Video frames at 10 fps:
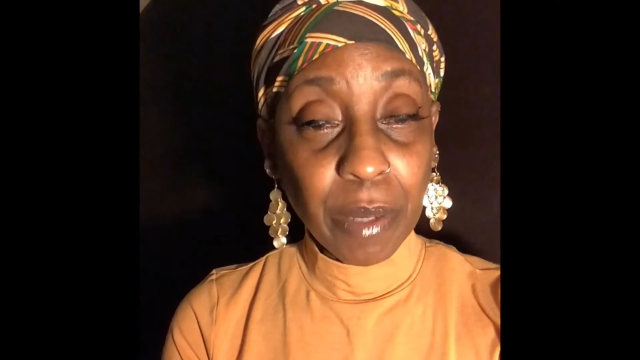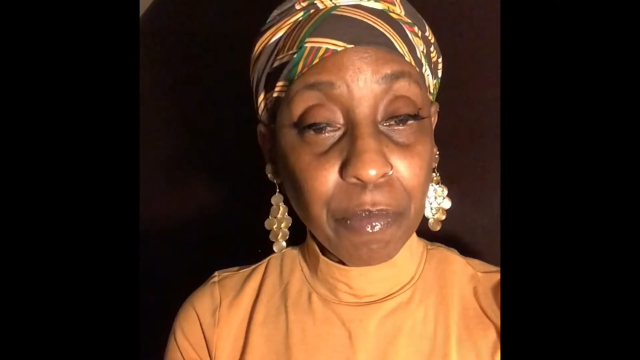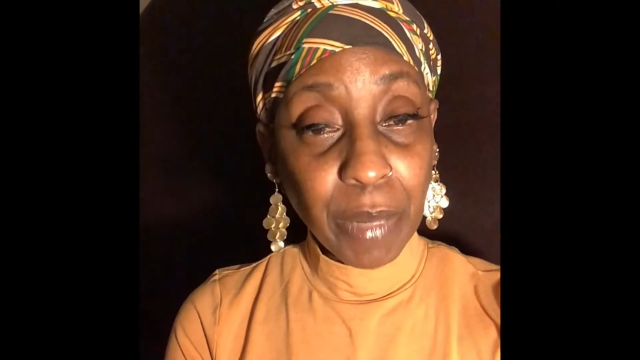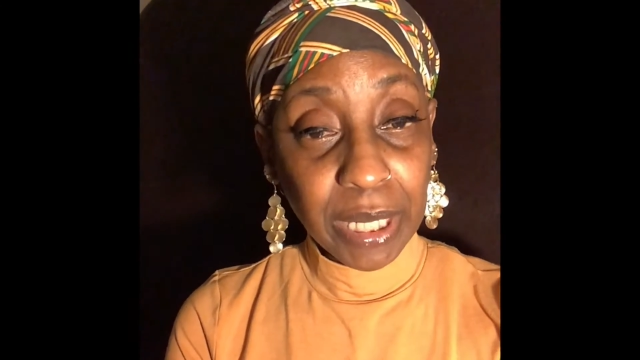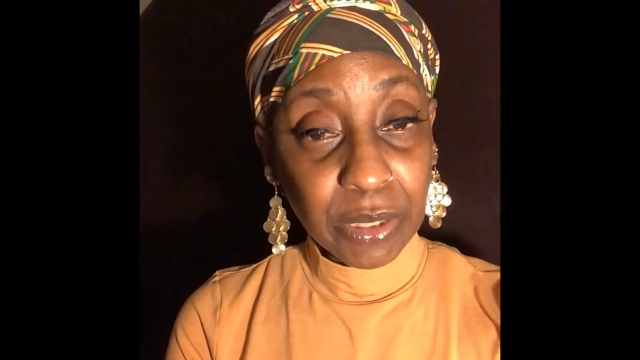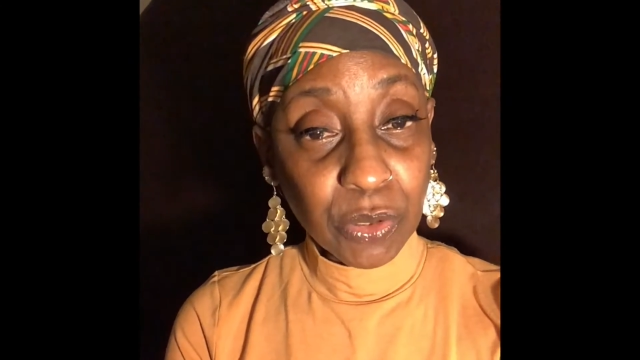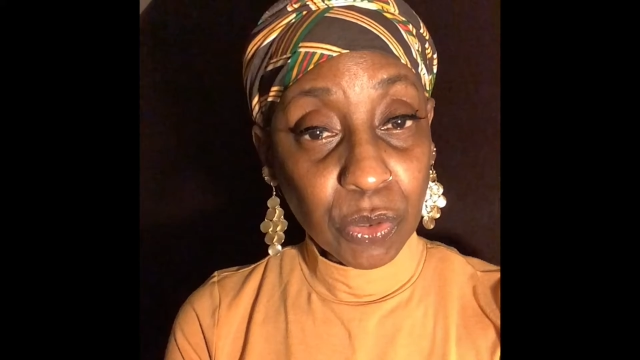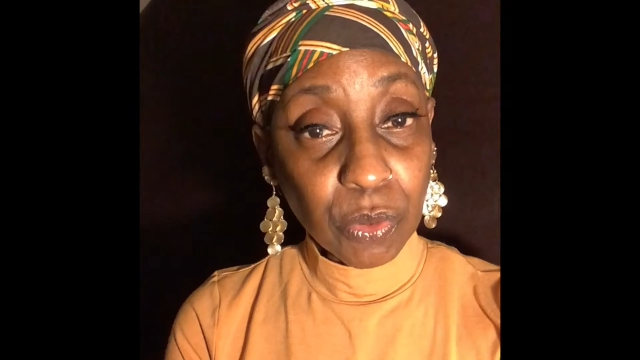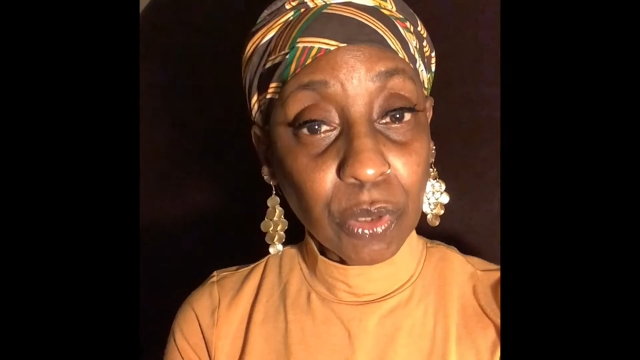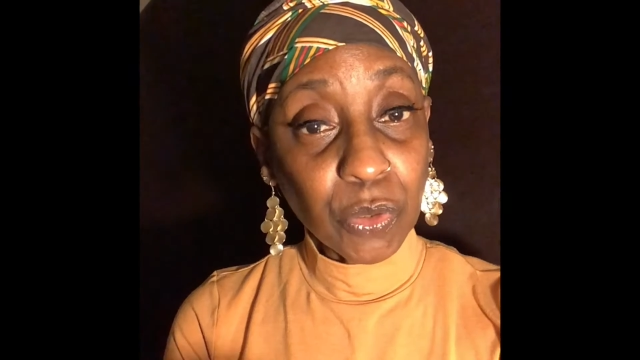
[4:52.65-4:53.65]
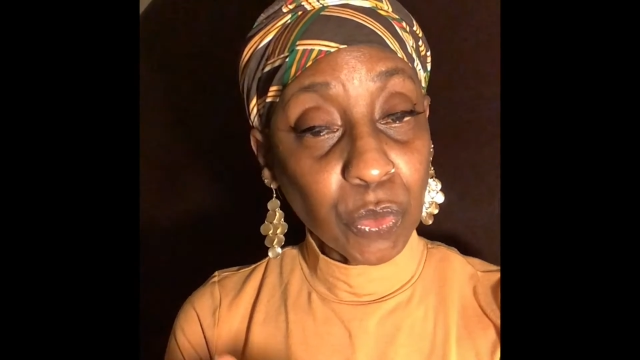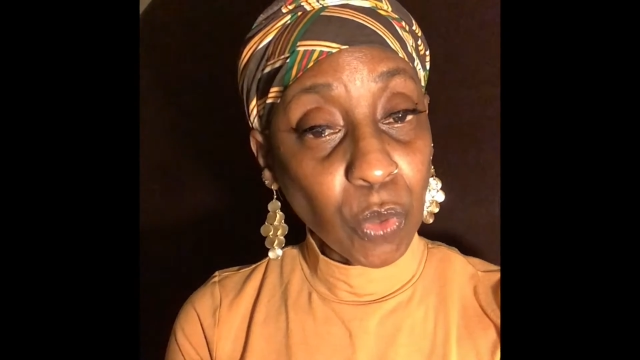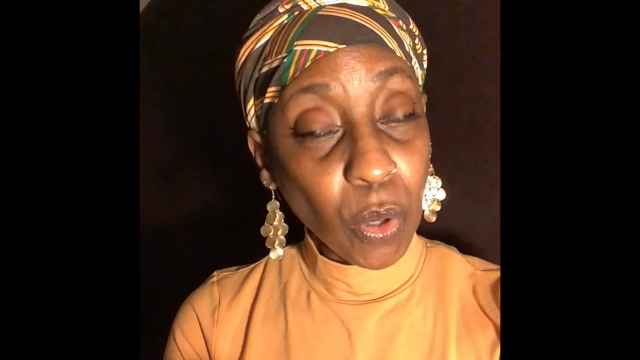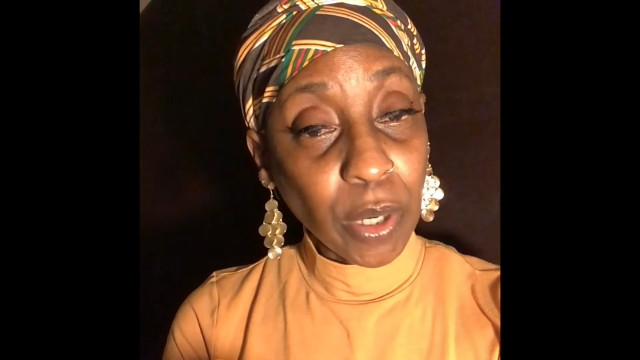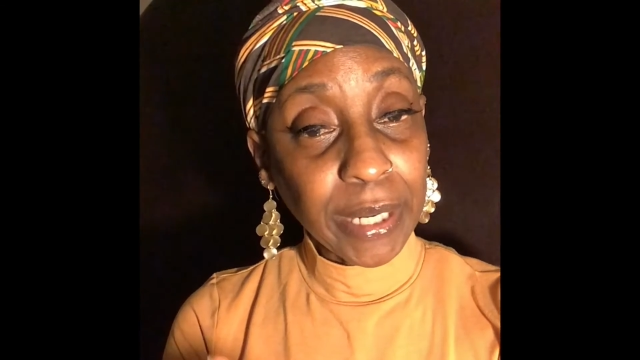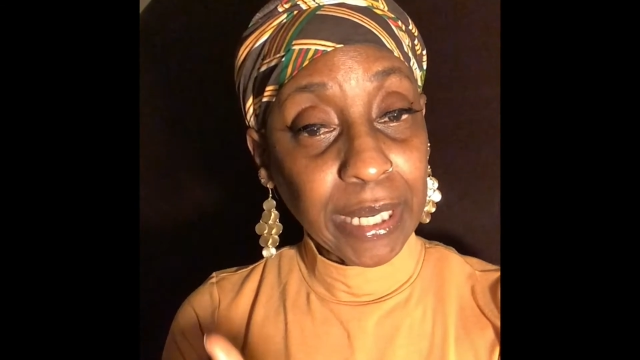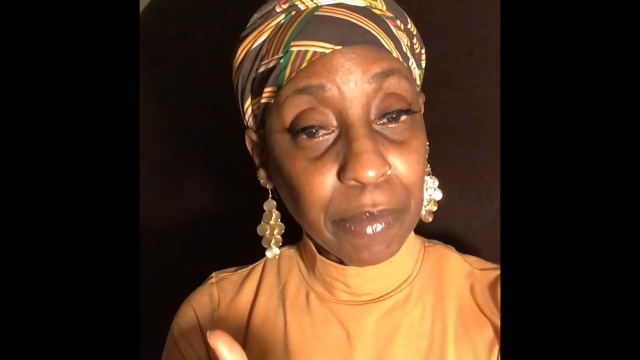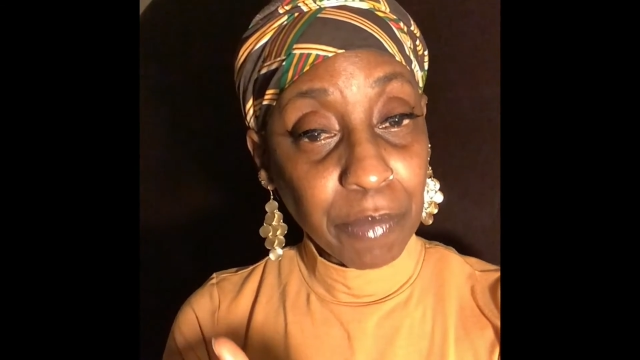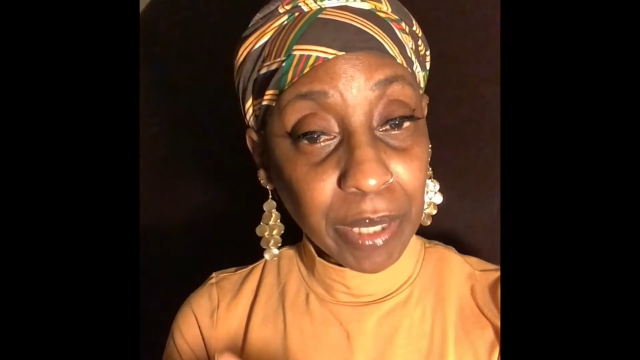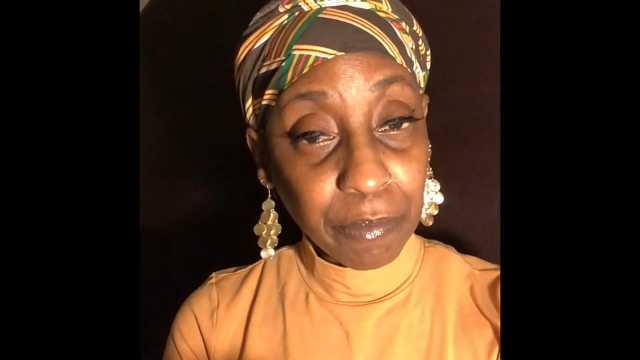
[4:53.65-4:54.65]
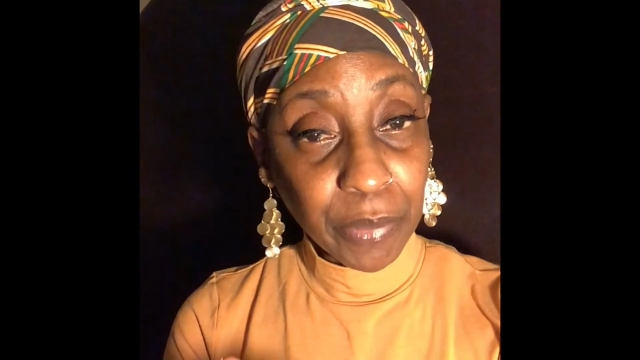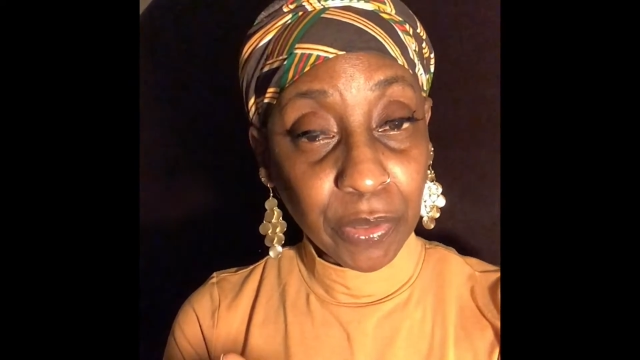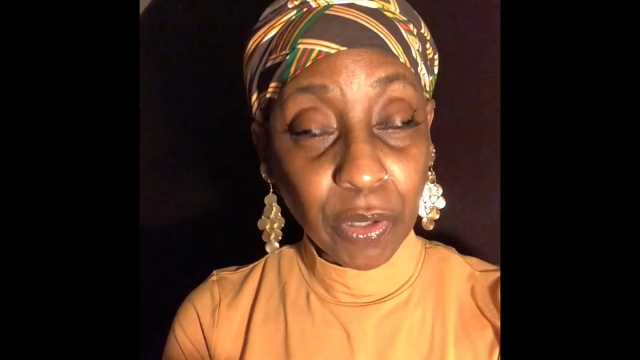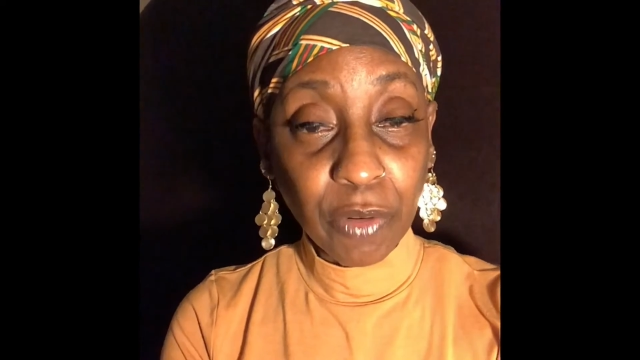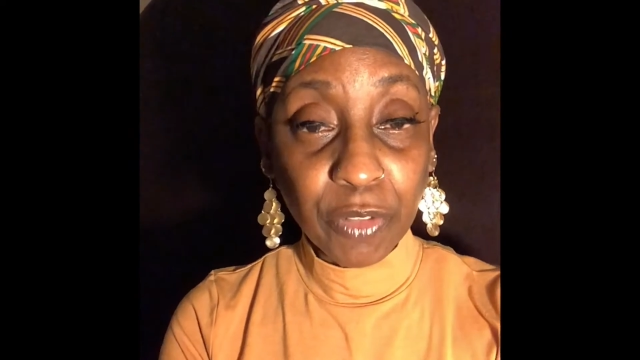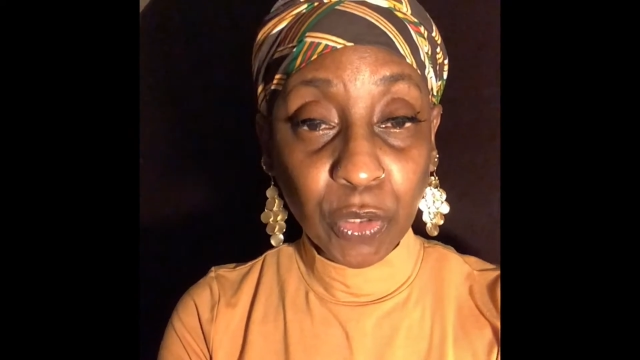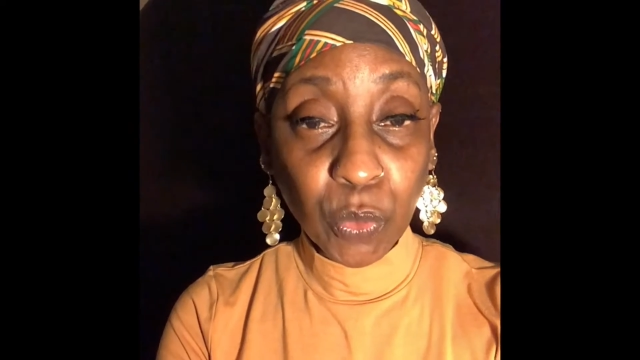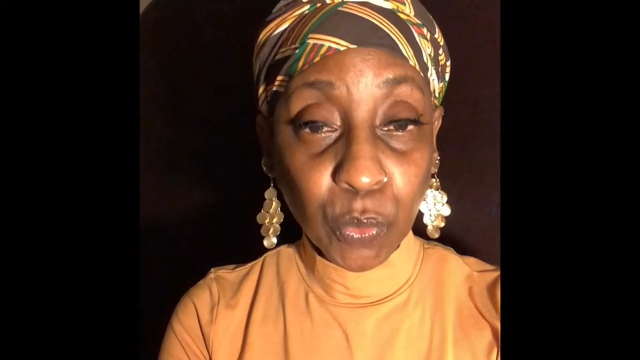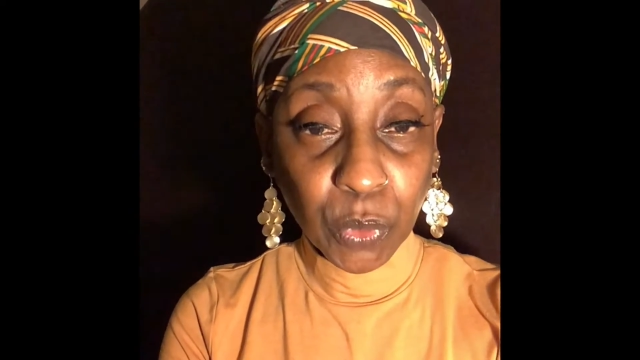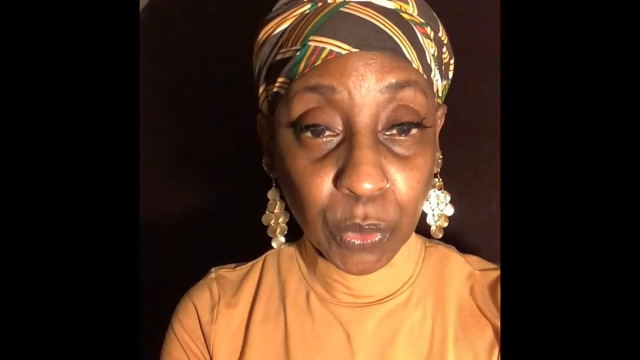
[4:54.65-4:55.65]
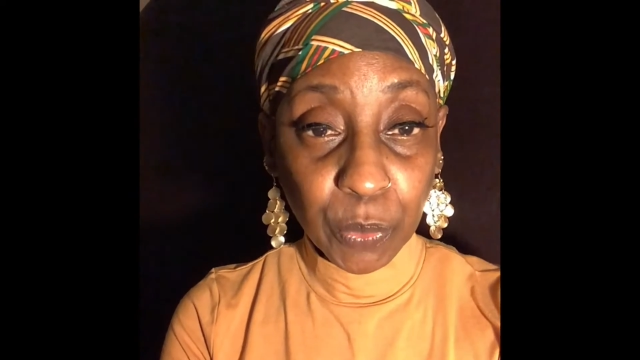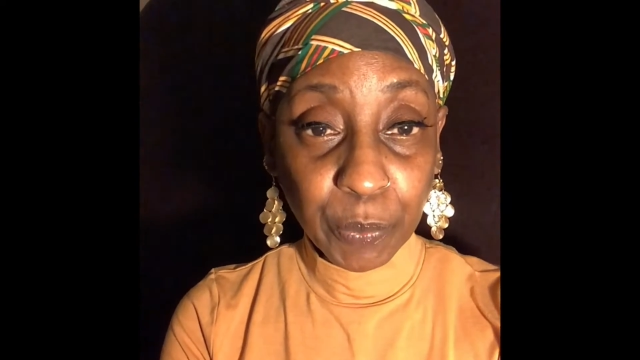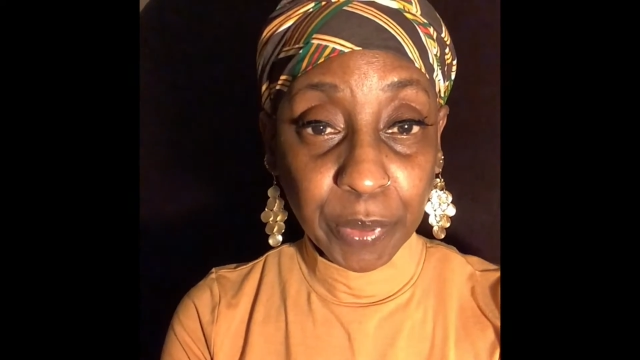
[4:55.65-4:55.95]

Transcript: Mind you, you are a member of a group.